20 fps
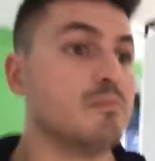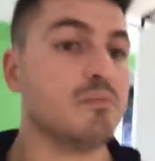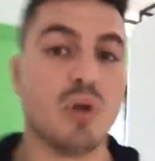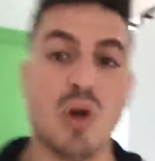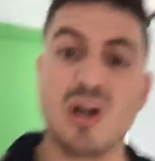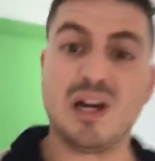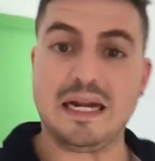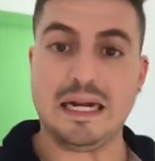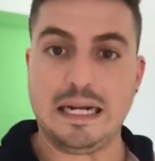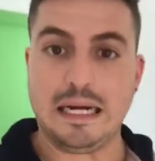
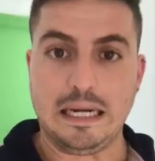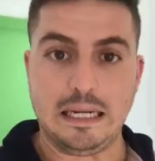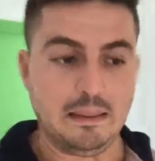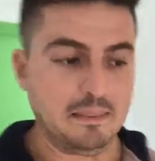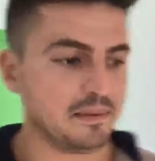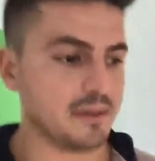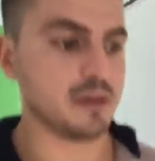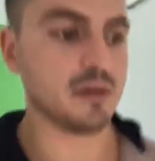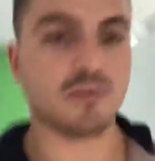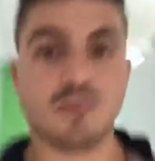block it
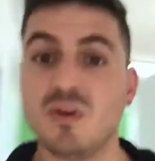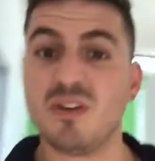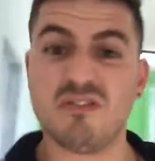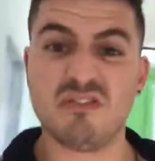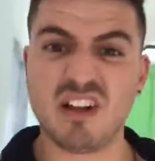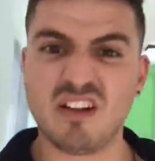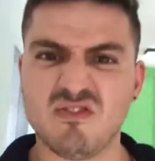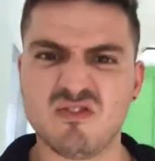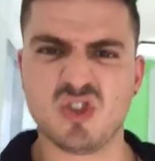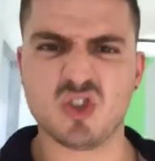up. I would
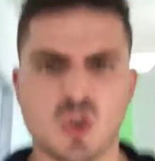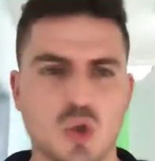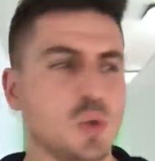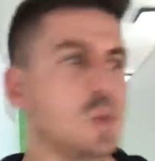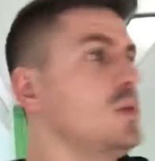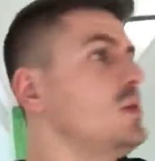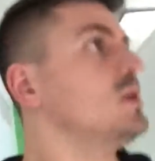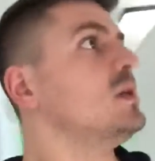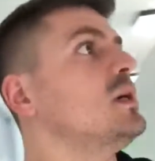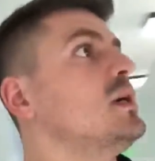have loved
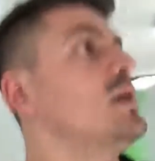to,